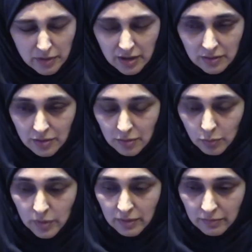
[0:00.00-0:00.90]
okay,
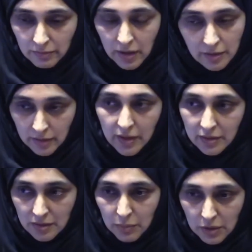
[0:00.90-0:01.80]
so and
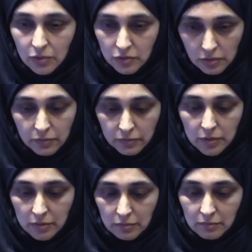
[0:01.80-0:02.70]
that's because of
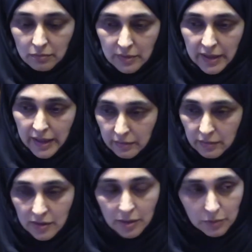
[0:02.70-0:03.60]

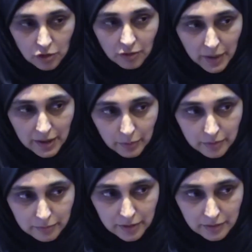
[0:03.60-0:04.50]
the asymmetry of power,
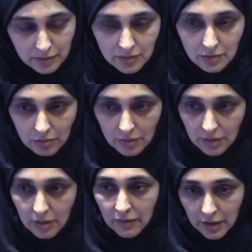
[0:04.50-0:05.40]
right? This is not a
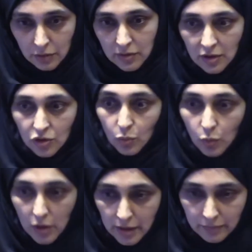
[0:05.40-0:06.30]
kind of accusation.
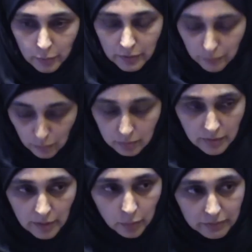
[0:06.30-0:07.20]
Why? We've
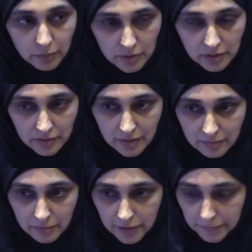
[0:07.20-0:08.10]
all done
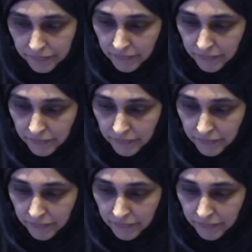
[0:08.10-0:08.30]
that, right?